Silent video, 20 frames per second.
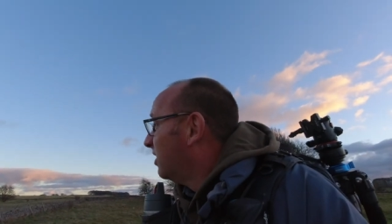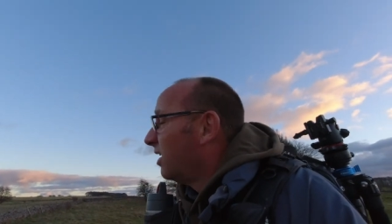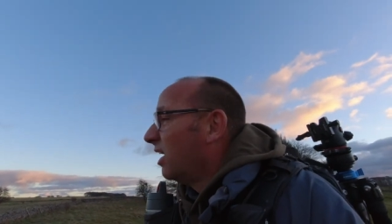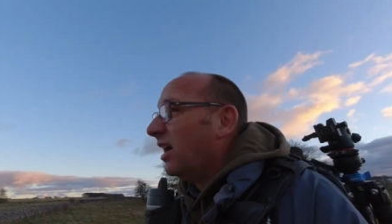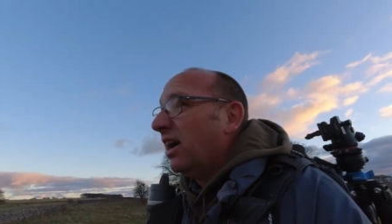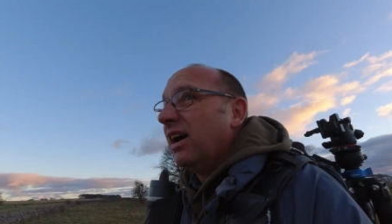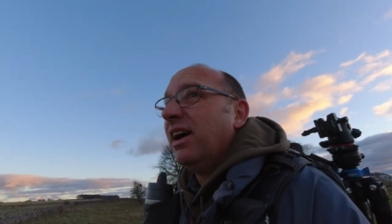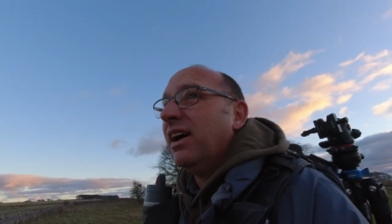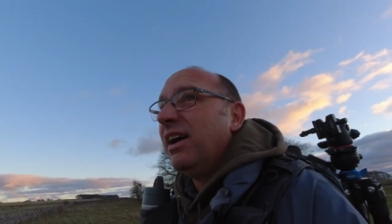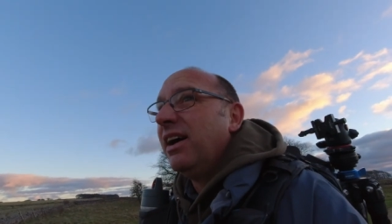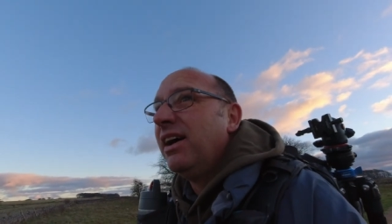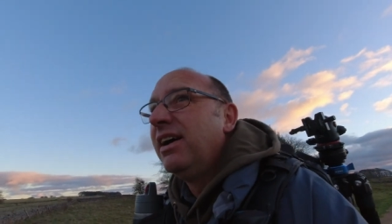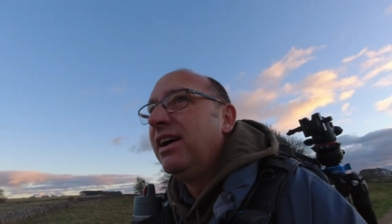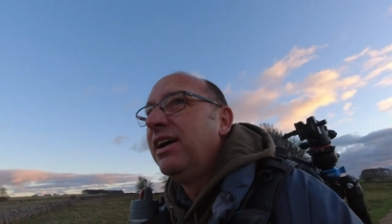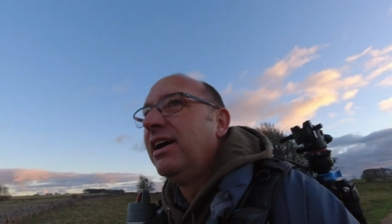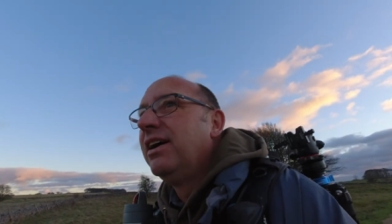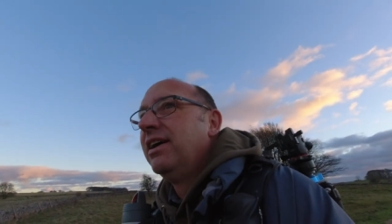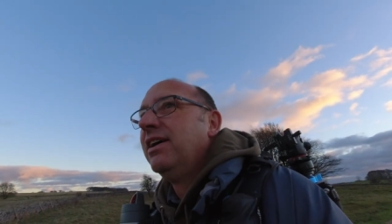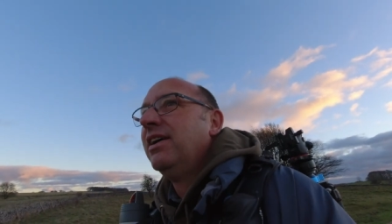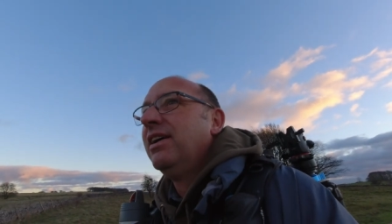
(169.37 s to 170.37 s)
and
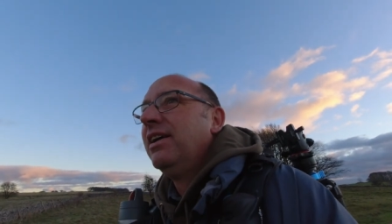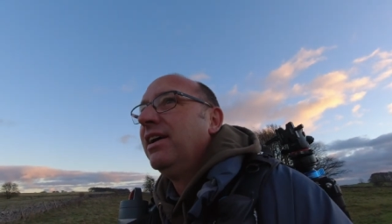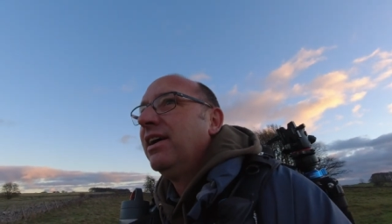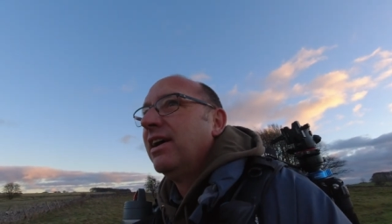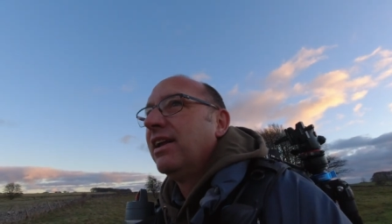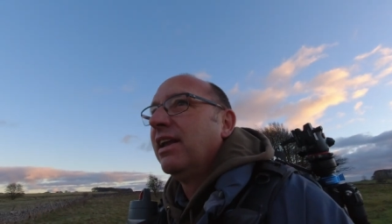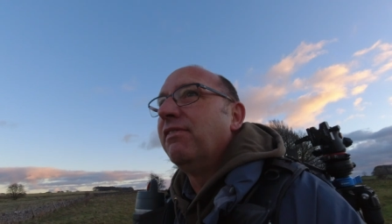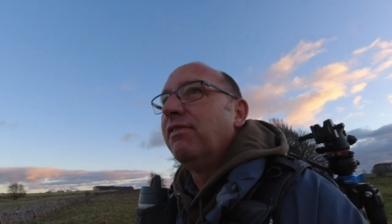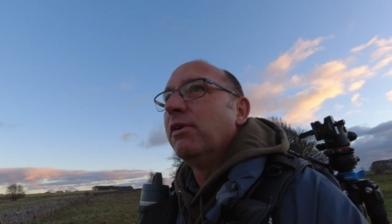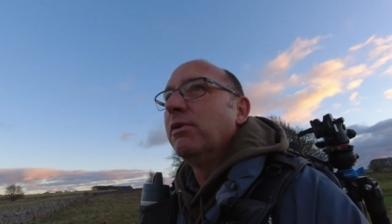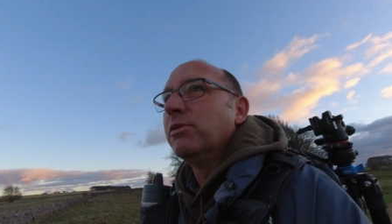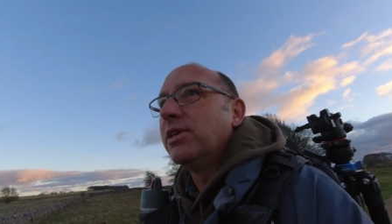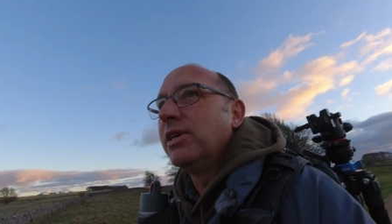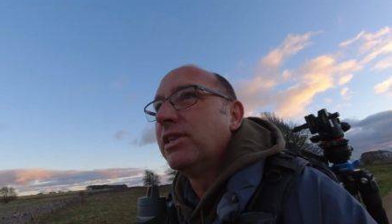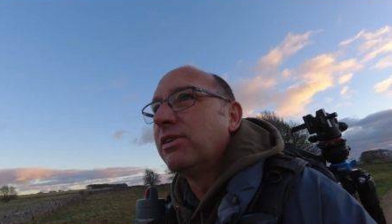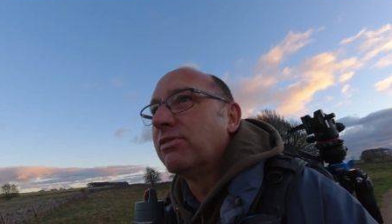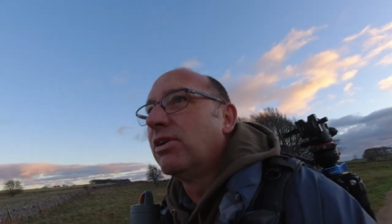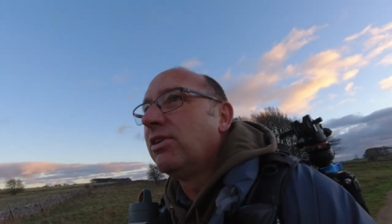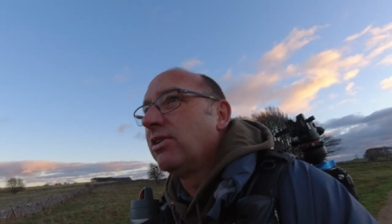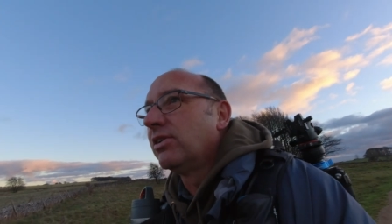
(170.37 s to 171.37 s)
if it was
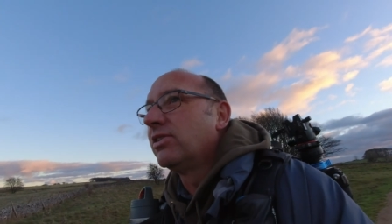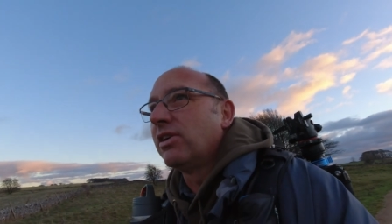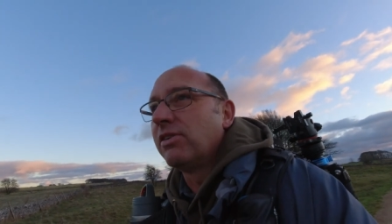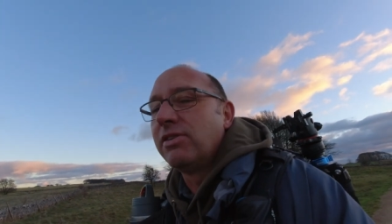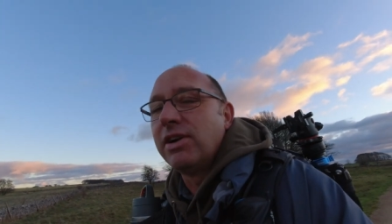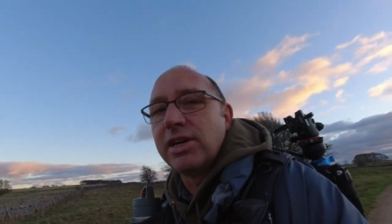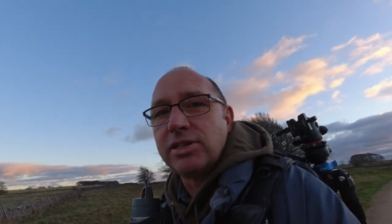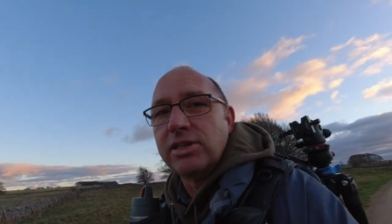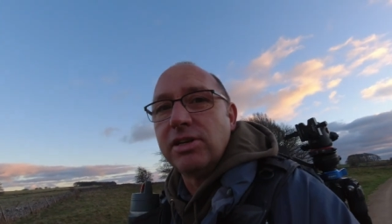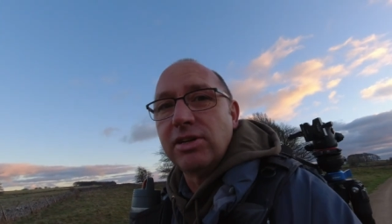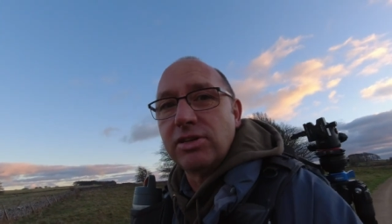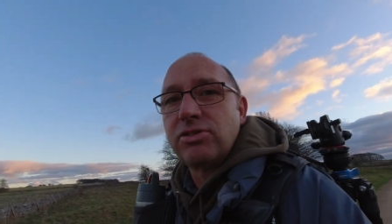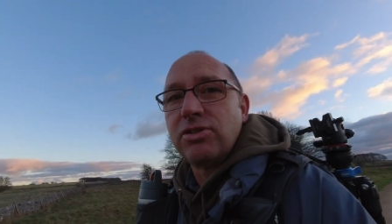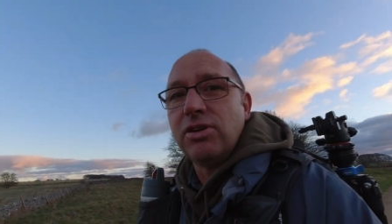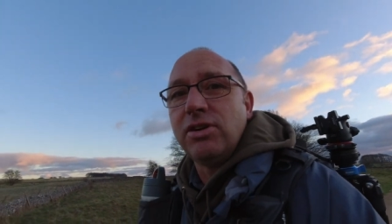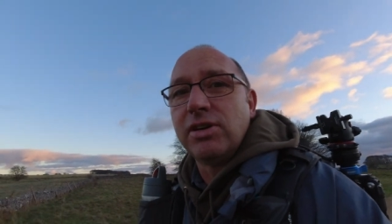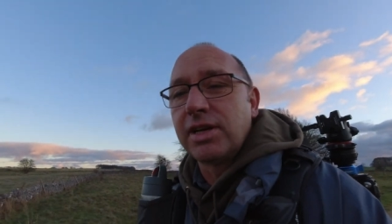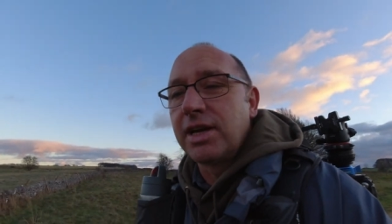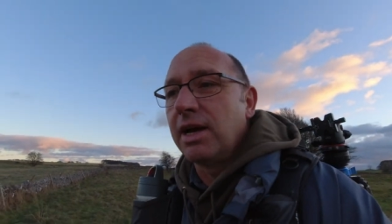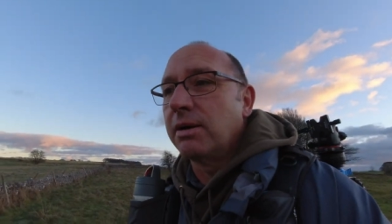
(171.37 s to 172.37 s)
in the right direction I'd
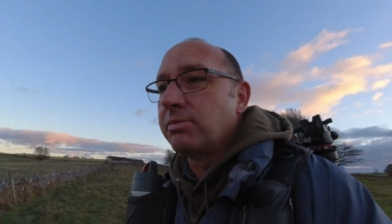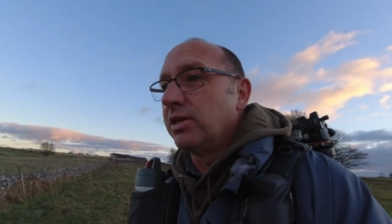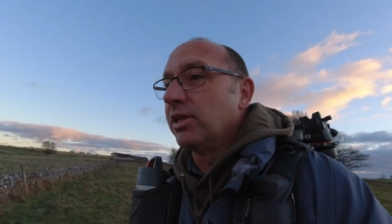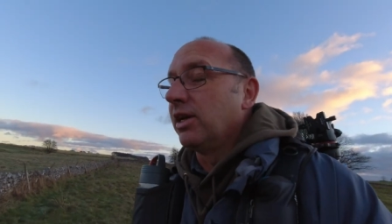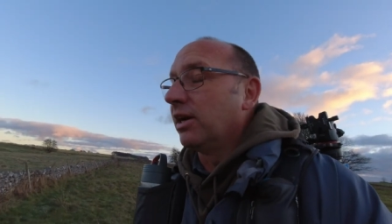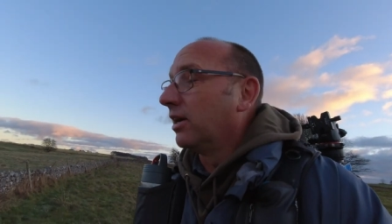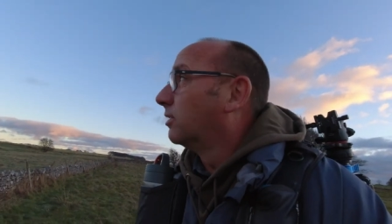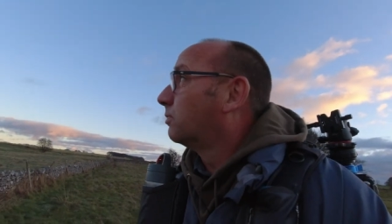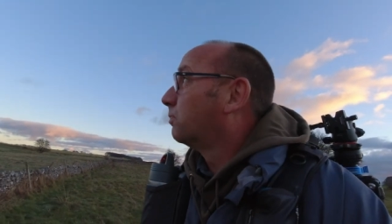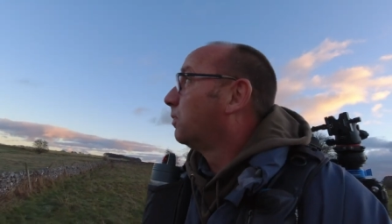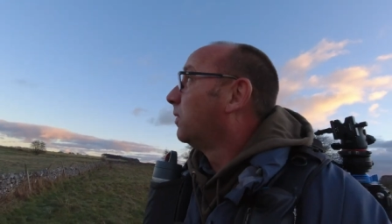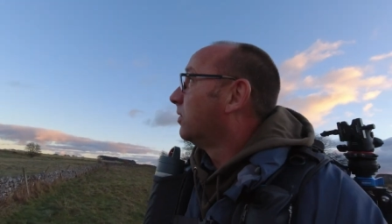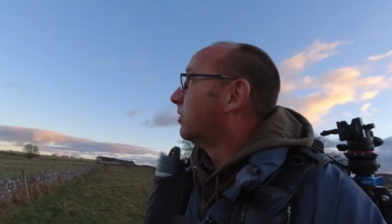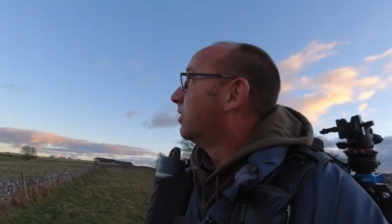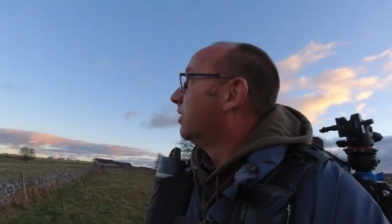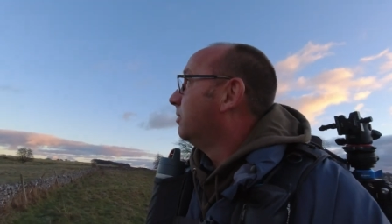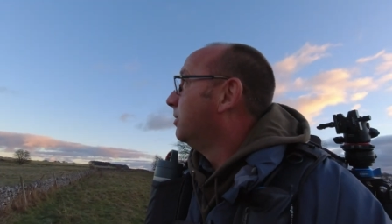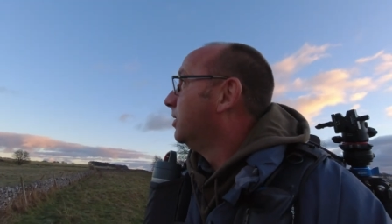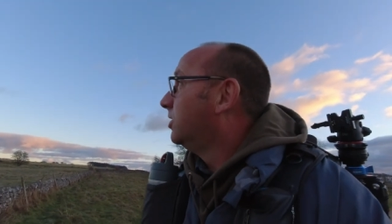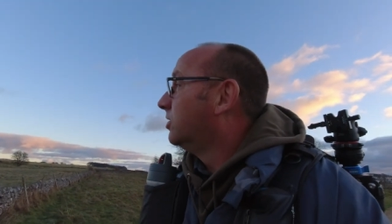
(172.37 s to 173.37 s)
try and capture that as part
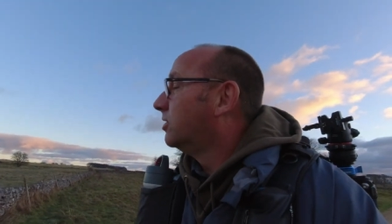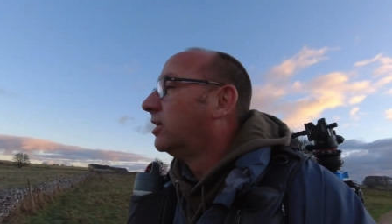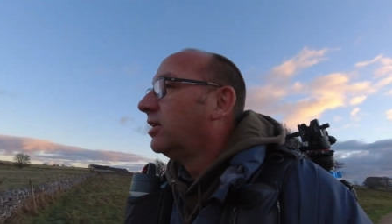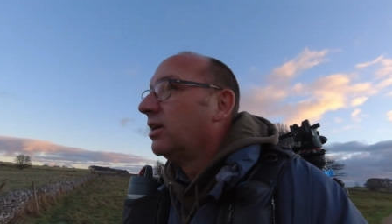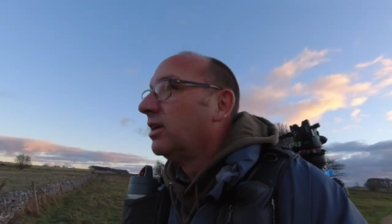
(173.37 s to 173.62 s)
of the image.